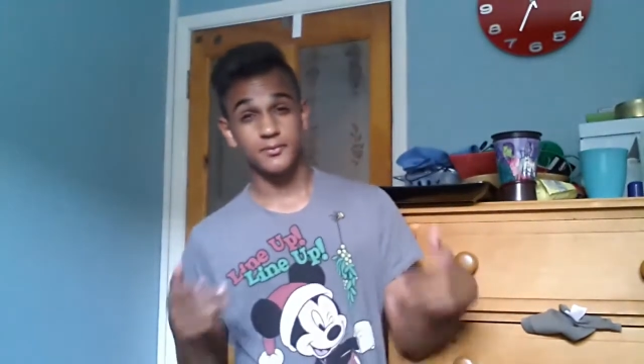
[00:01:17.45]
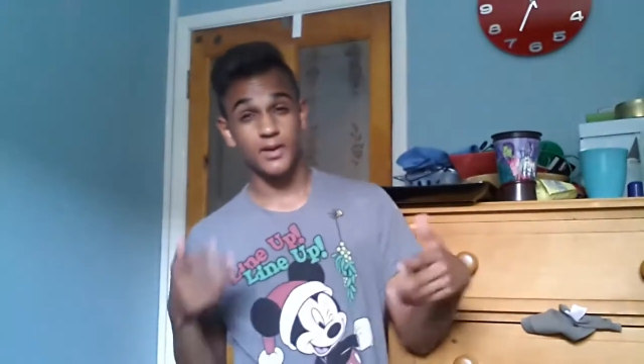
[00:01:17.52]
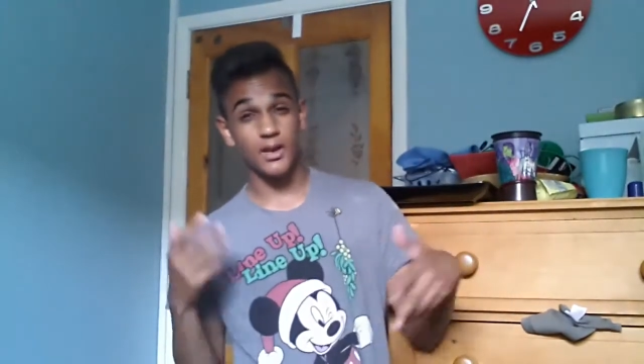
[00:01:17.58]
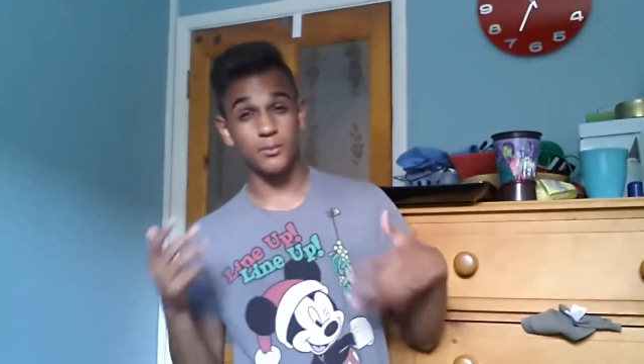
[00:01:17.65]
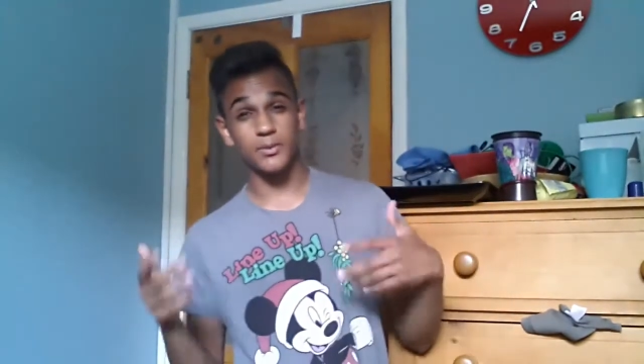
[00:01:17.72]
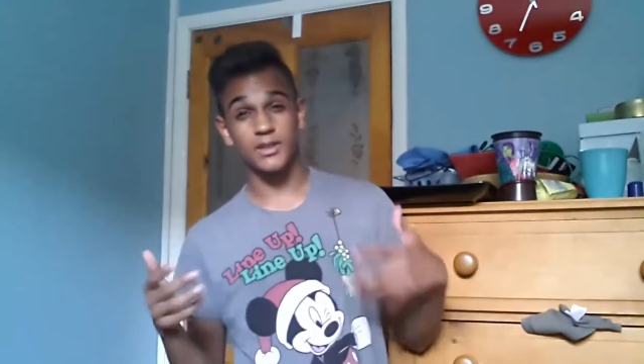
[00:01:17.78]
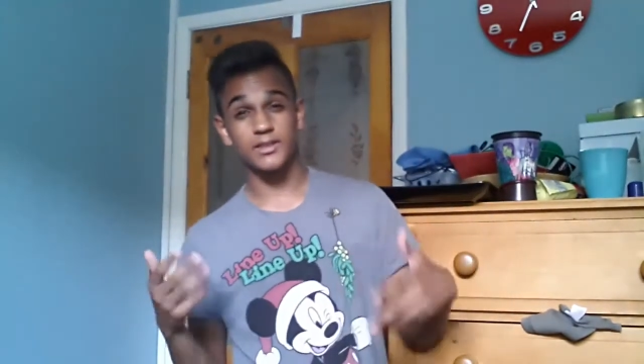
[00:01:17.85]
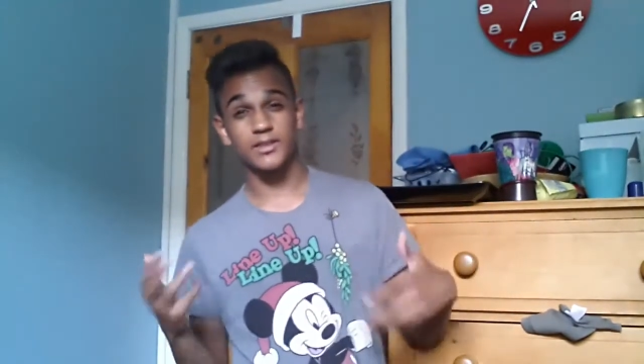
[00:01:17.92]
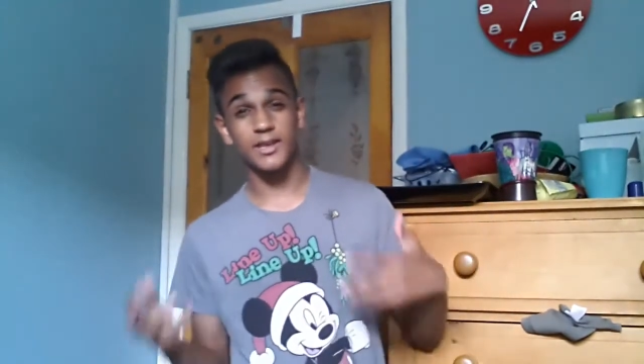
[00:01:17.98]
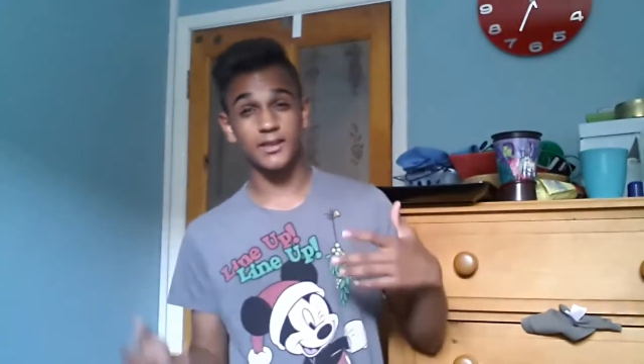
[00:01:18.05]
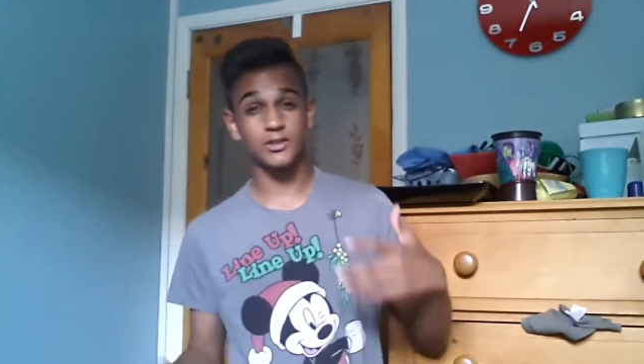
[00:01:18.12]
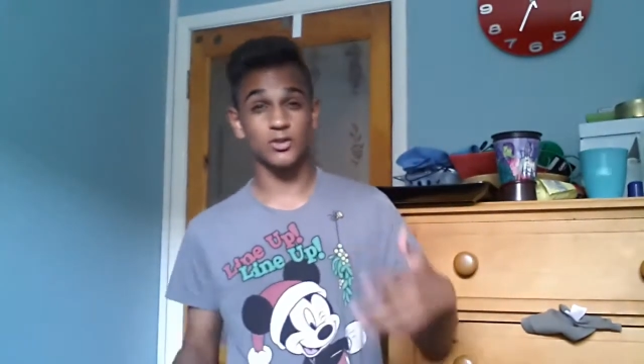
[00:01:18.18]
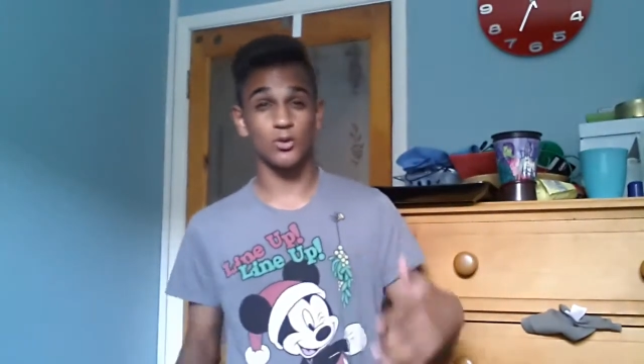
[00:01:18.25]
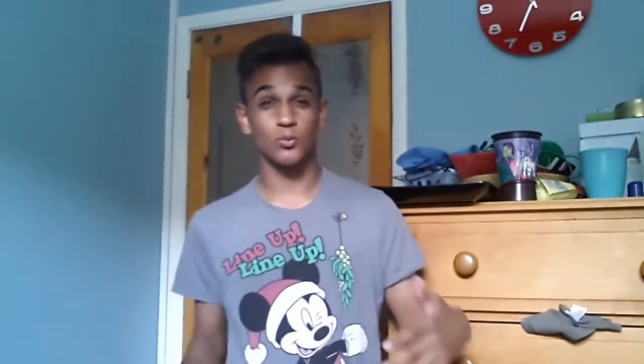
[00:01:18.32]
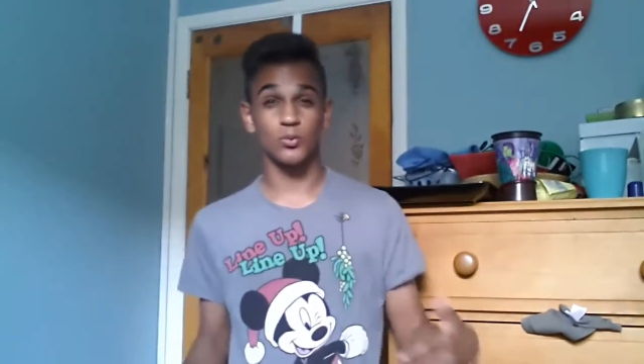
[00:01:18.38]
Amir
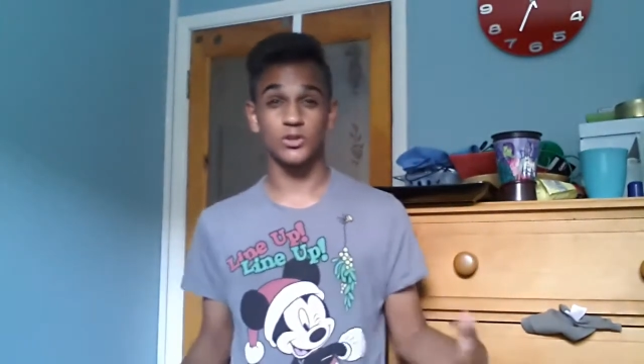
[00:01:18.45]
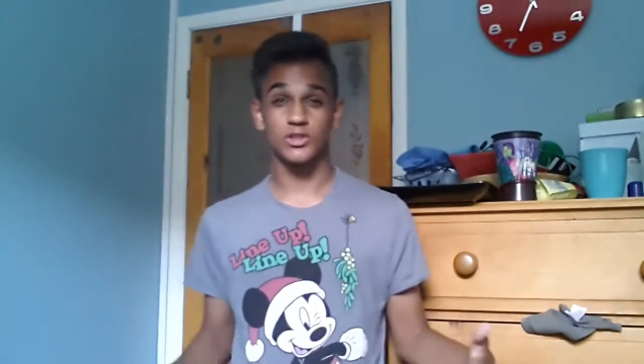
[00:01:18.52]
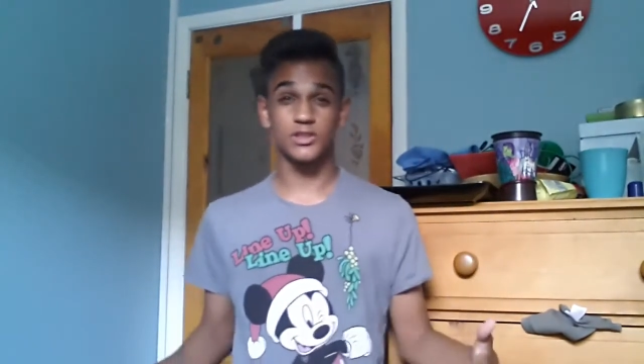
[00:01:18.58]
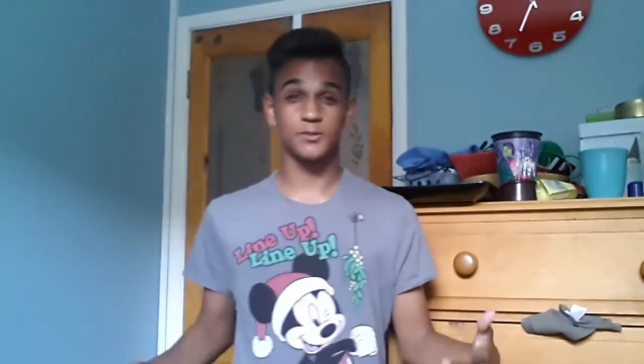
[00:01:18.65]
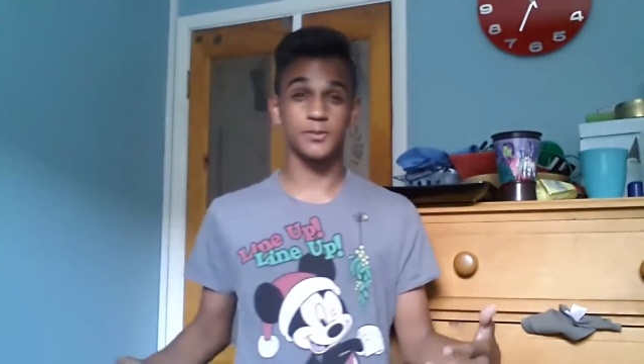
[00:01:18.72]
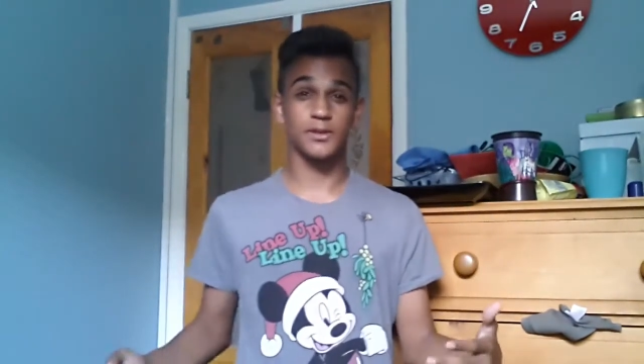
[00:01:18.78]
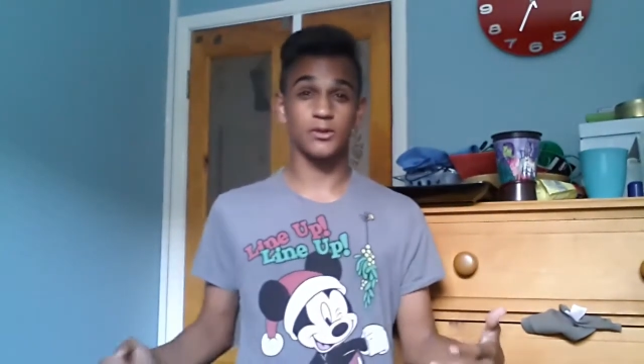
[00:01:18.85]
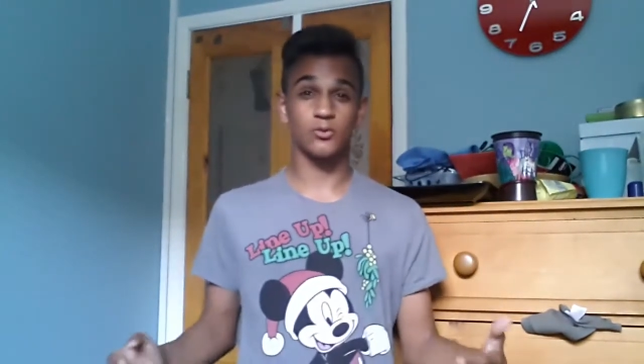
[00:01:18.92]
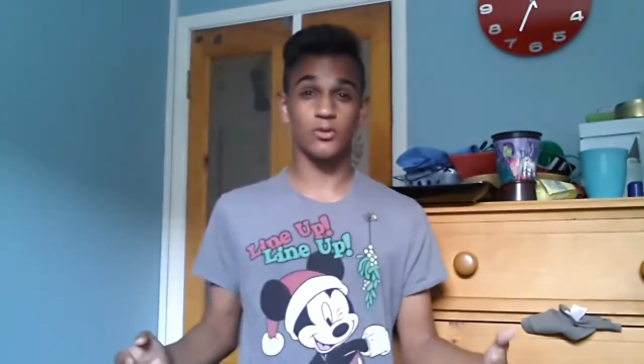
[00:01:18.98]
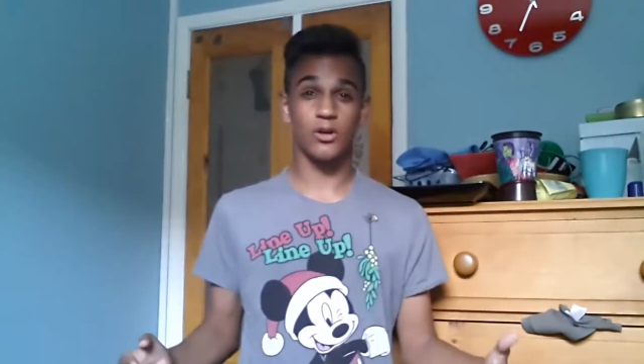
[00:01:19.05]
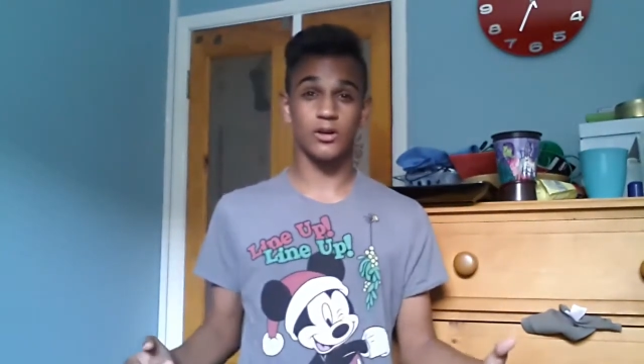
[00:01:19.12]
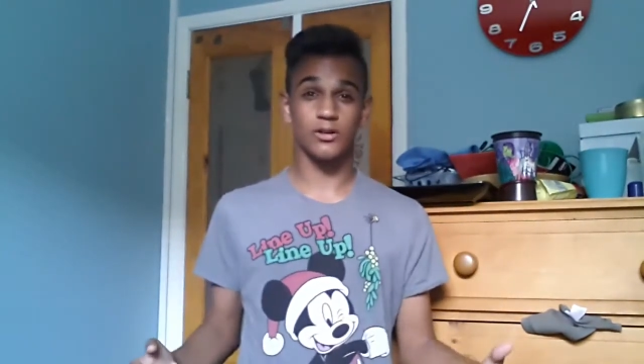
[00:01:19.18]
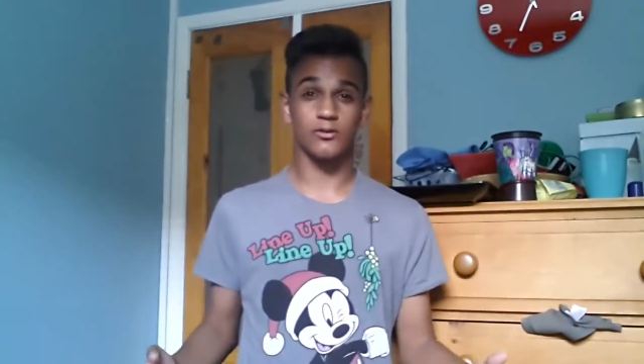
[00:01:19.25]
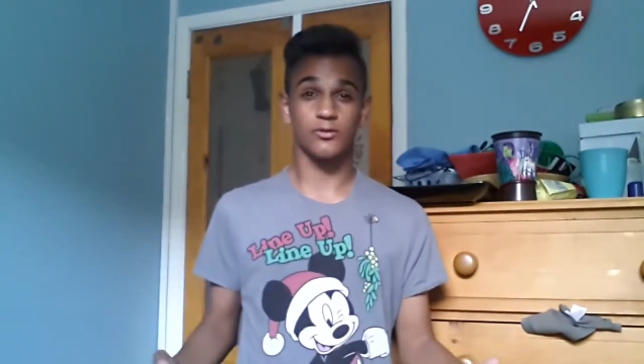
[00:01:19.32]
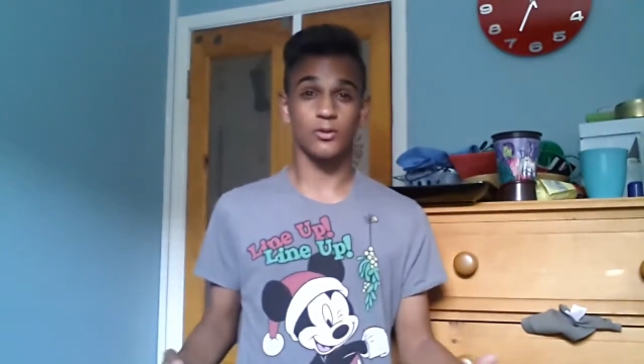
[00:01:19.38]
Takes On, which has been
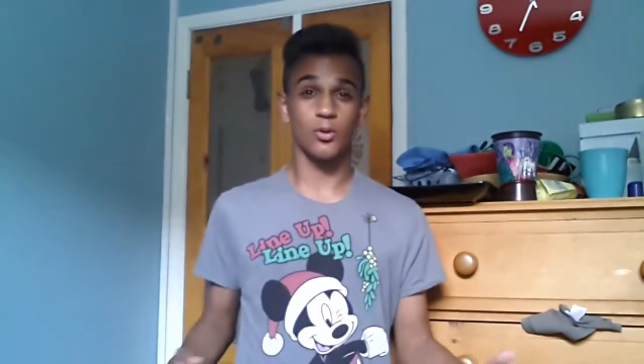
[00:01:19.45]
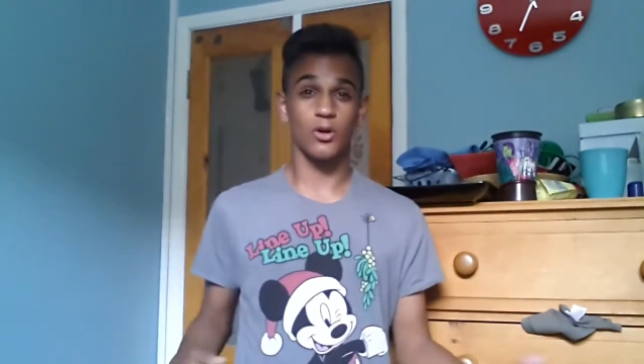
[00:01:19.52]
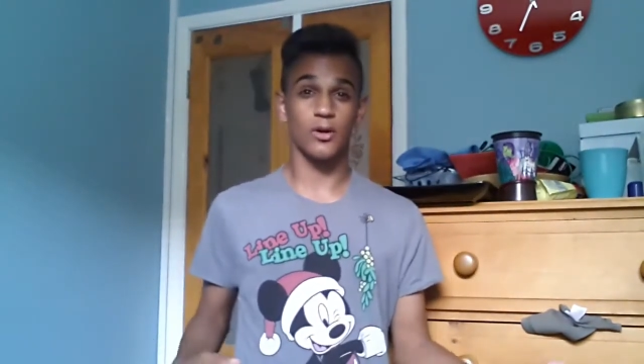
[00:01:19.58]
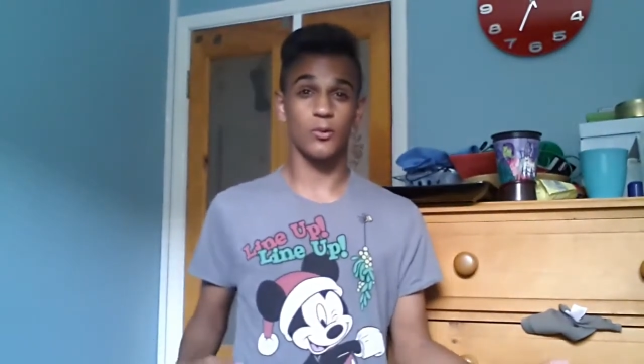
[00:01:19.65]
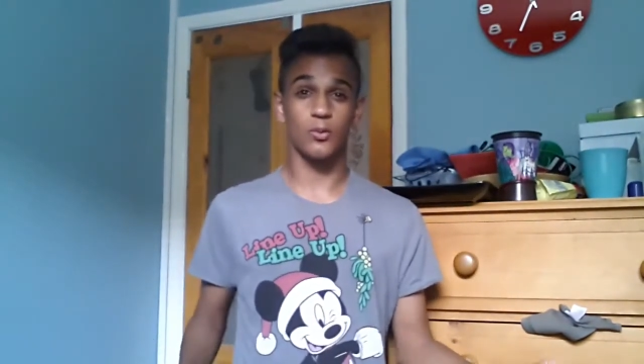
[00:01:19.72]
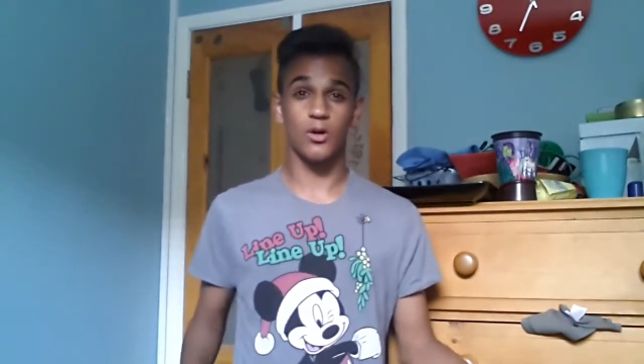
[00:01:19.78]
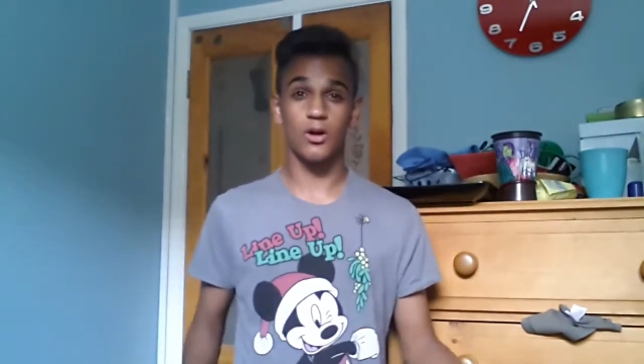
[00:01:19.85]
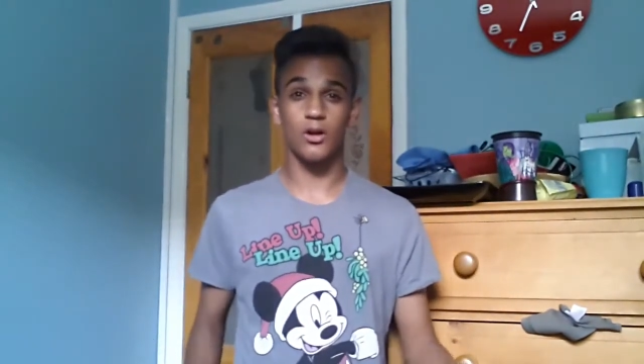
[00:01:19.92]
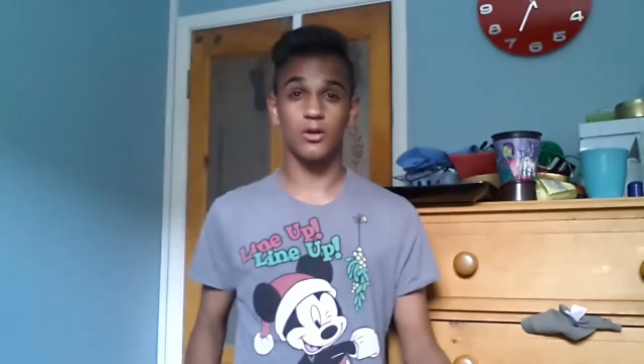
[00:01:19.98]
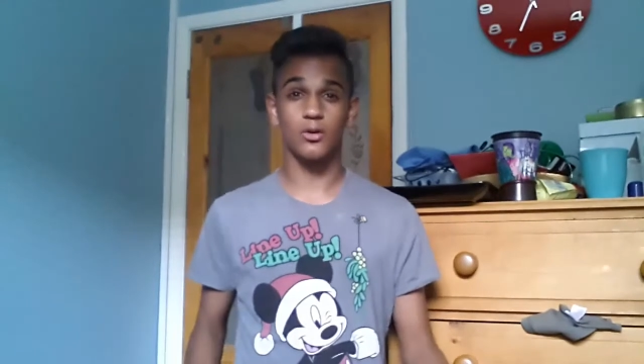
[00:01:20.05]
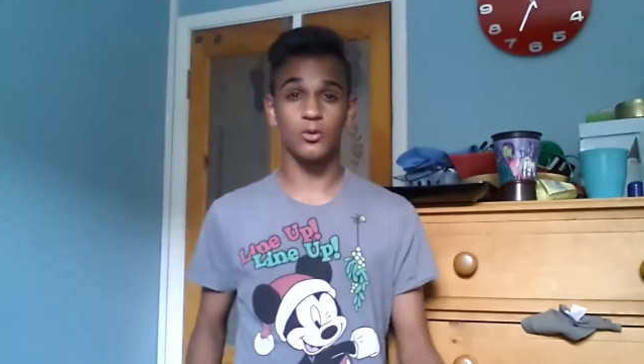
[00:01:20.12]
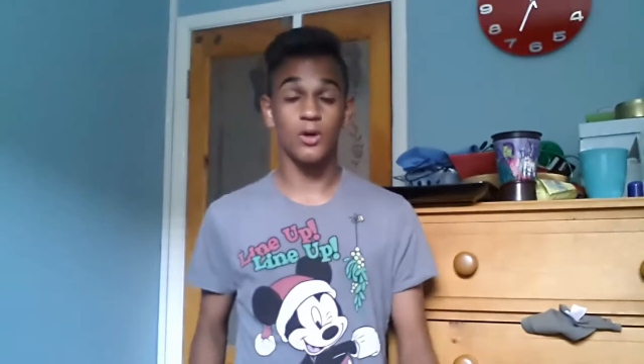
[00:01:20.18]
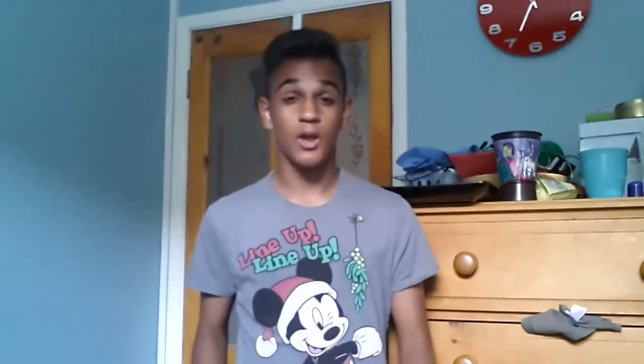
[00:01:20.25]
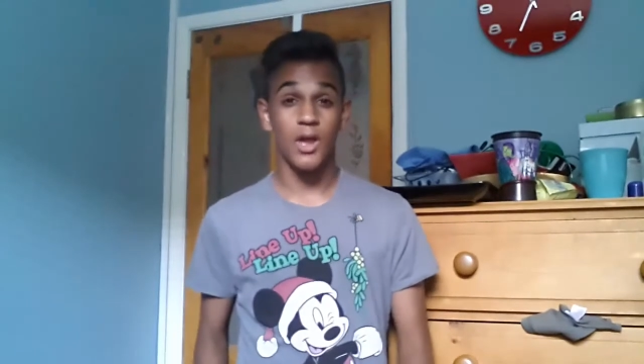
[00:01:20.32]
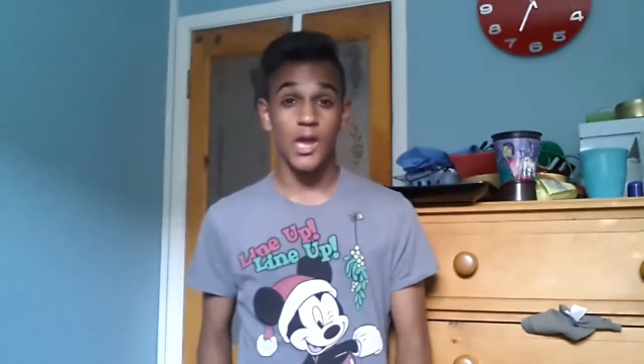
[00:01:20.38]
running for quite a while,